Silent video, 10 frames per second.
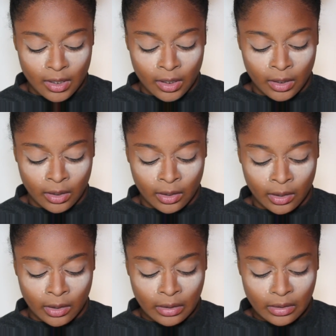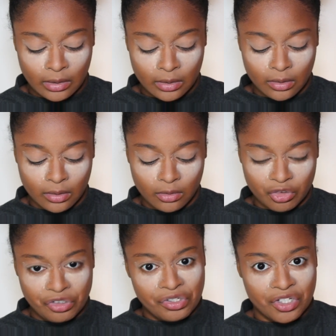a
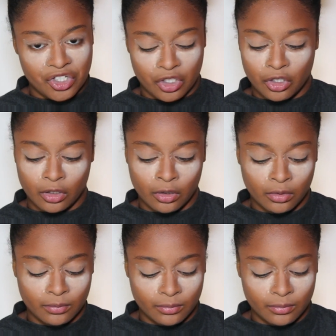transition color.